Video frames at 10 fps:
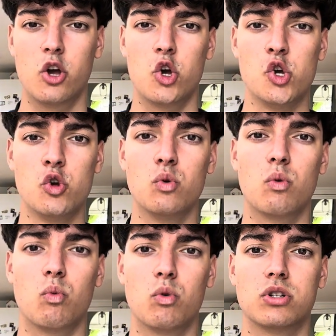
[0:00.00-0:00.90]
who
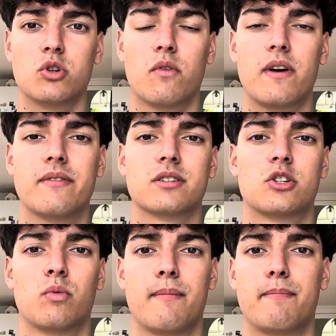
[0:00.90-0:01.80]
would your favourites
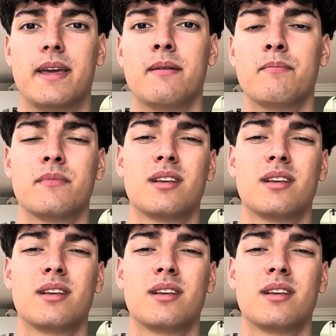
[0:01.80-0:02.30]
to win be?